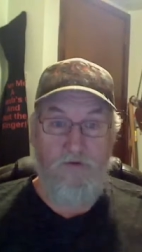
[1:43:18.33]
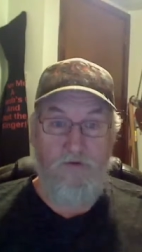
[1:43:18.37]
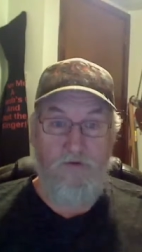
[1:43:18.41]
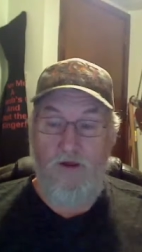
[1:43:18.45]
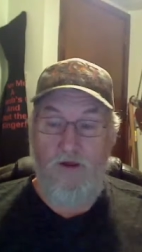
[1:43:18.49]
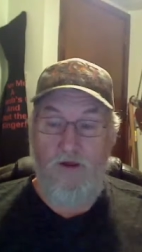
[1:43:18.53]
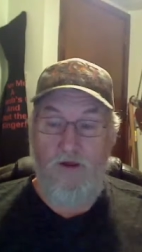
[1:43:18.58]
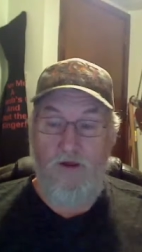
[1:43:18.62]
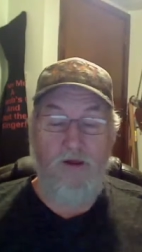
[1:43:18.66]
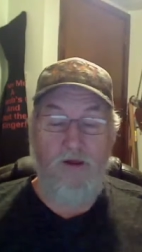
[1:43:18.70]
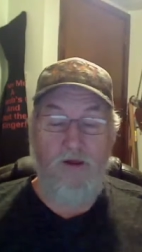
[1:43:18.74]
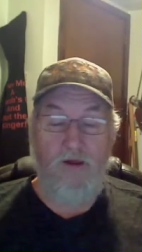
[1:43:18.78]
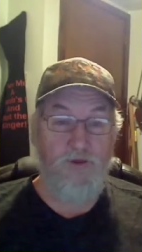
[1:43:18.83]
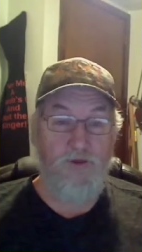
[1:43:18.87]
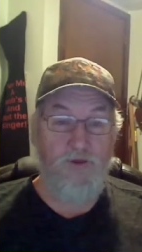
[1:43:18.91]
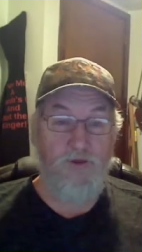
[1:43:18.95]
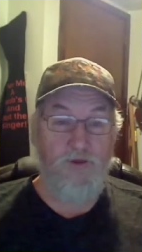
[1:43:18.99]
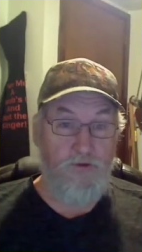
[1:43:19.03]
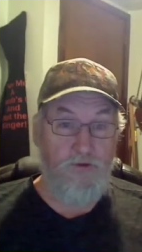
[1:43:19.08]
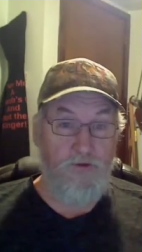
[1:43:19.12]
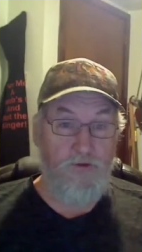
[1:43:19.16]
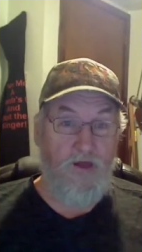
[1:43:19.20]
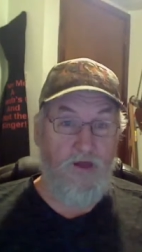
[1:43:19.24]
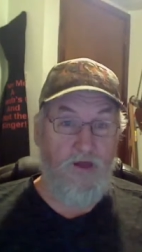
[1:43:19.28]
I like to
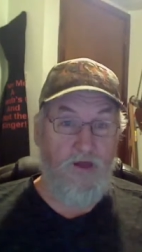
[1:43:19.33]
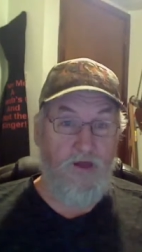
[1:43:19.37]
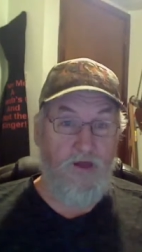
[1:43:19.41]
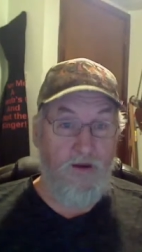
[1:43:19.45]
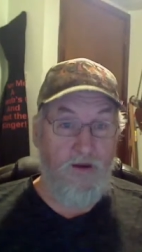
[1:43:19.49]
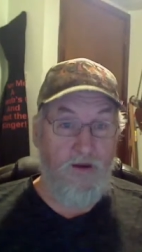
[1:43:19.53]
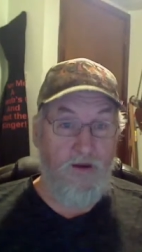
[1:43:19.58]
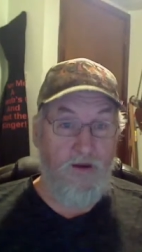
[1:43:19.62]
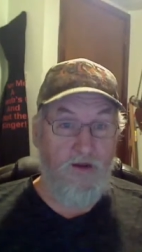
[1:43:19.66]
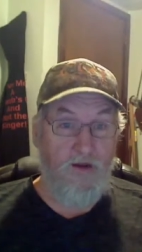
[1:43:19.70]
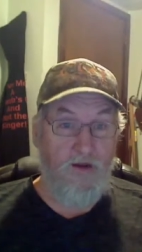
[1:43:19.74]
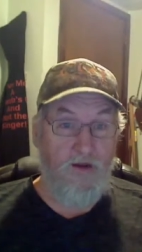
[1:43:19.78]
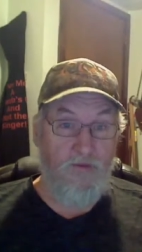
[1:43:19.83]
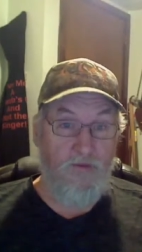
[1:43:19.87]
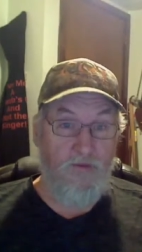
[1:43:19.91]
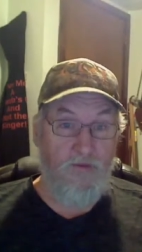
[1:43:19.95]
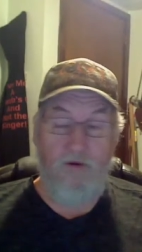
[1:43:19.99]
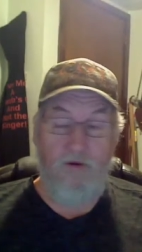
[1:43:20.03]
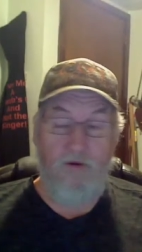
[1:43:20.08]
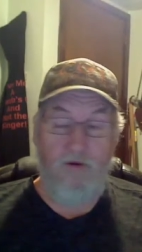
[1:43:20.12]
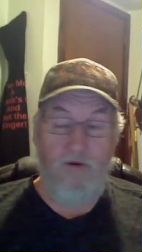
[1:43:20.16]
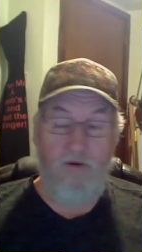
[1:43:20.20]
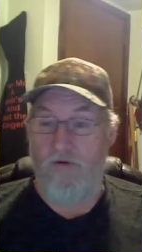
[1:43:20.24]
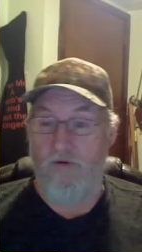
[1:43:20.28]
shoot that damn thing.
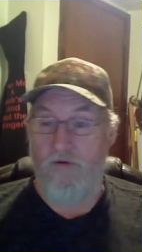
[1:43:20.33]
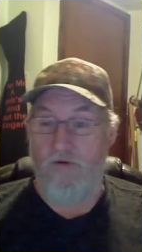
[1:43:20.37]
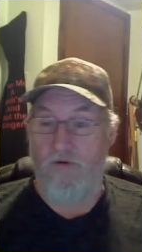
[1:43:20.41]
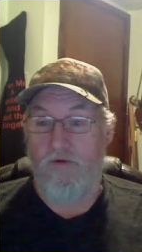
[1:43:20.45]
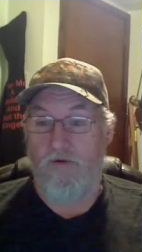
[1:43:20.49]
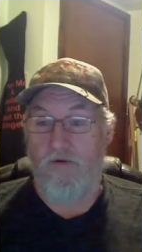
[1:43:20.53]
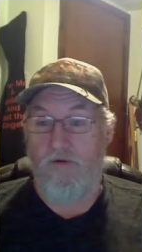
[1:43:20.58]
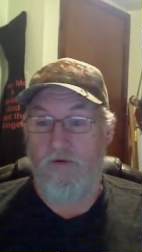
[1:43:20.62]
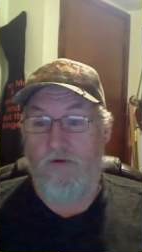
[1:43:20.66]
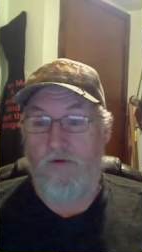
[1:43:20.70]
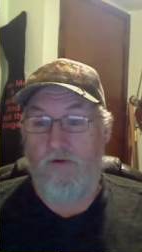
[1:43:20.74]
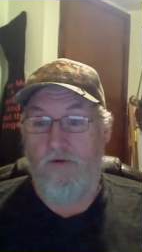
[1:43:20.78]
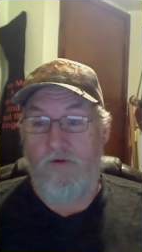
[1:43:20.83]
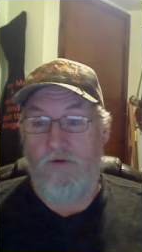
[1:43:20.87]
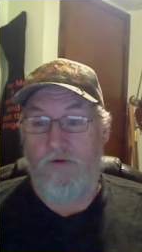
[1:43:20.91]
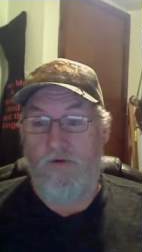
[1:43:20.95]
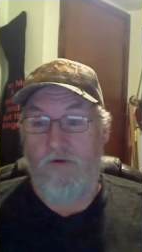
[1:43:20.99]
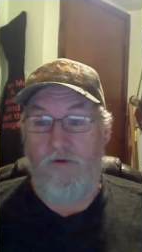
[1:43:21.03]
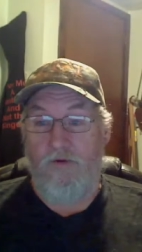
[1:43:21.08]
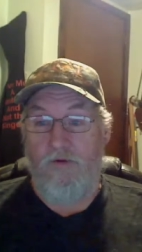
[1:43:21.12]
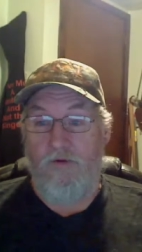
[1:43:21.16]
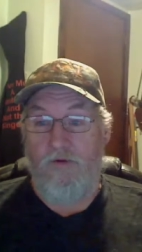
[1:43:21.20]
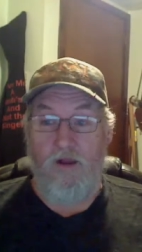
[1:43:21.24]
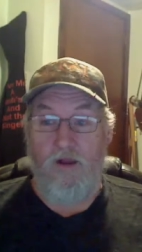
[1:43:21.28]

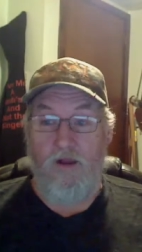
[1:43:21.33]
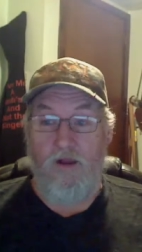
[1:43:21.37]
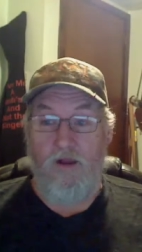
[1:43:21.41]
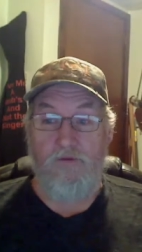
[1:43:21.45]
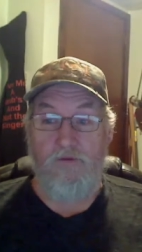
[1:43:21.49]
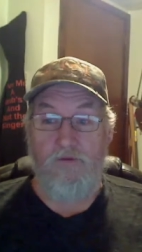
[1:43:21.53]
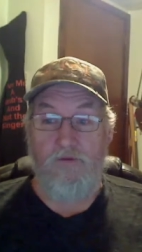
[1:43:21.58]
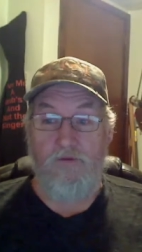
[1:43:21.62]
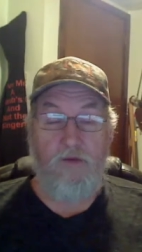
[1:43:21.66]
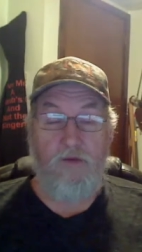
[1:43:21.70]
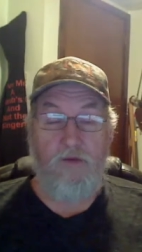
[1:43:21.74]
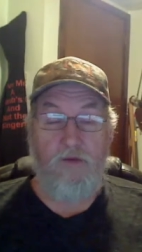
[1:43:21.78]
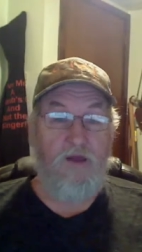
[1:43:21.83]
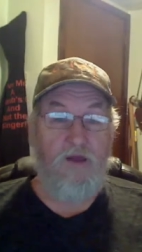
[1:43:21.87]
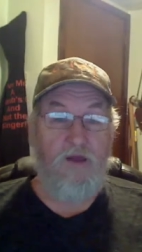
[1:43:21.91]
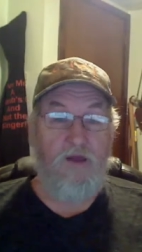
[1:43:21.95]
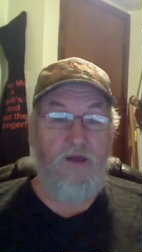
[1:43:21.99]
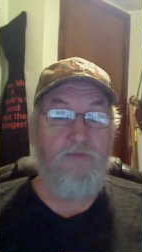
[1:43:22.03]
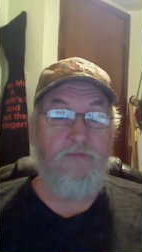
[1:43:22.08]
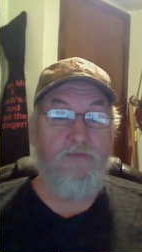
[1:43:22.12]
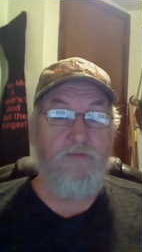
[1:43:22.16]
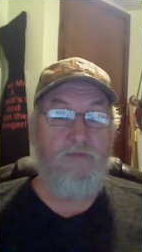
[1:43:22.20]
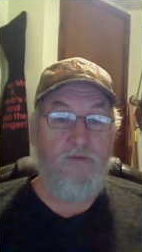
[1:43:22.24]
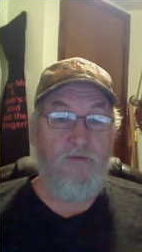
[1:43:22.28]
That looks like it'd be a
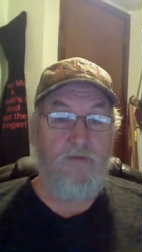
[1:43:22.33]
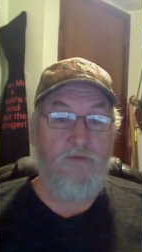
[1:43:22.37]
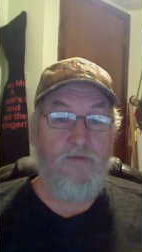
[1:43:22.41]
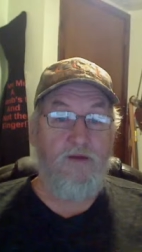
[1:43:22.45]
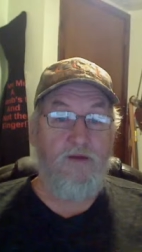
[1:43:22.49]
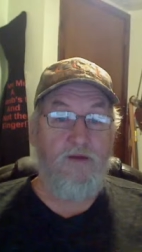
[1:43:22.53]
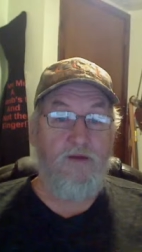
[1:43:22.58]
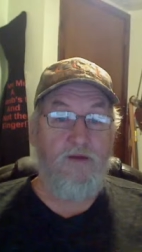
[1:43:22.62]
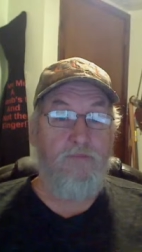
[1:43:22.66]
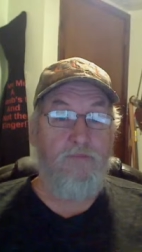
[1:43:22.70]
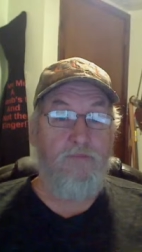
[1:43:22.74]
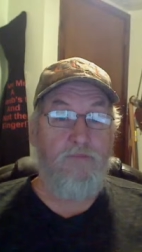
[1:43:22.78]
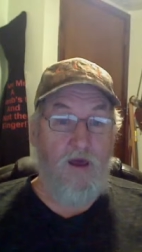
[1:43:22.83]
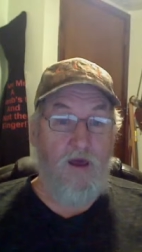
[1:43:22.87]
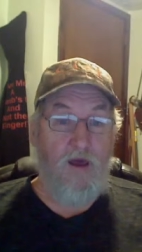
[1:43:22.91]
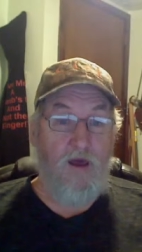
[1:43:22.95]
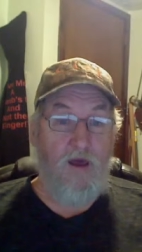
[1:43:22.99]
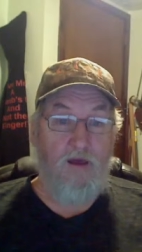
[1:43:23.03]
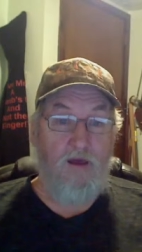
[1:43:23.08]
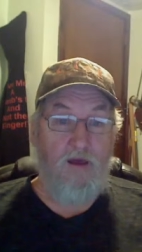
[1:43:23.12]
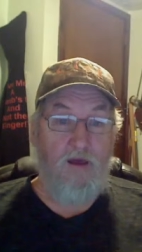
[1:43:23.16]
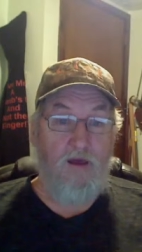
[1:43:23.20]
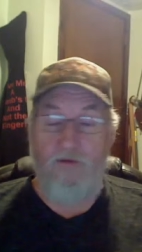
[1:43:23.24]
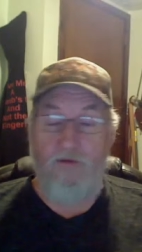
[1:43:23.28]
freaking
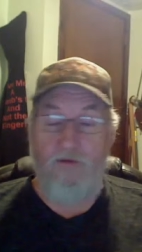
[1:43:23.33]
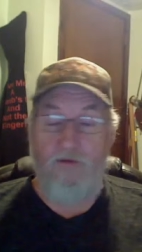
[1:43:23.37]
blast.